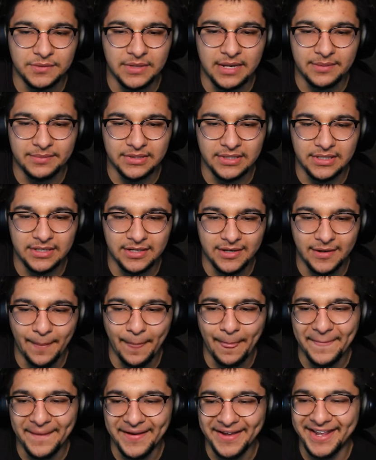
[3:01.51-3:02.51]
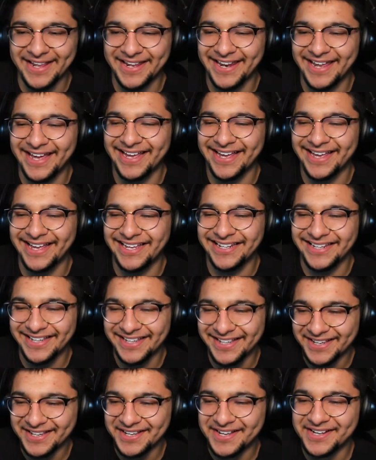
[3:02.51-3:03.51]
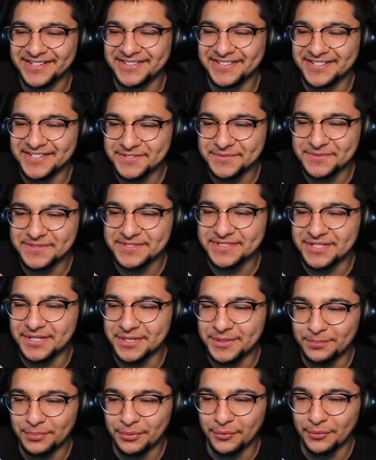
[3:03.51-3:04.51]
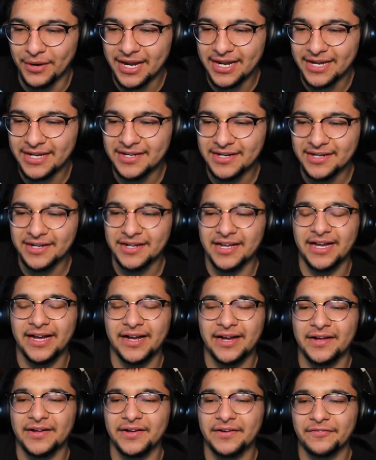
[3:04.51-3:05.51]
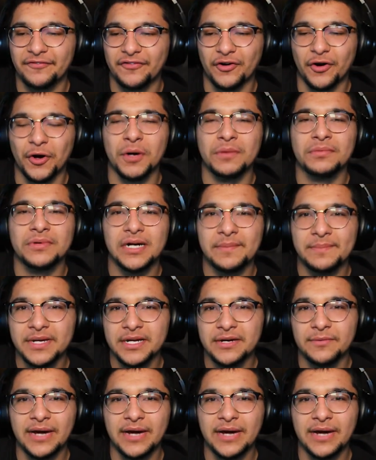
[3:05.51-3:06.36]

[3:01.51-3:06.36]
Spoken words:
happened there. And this was the parade for homecoming.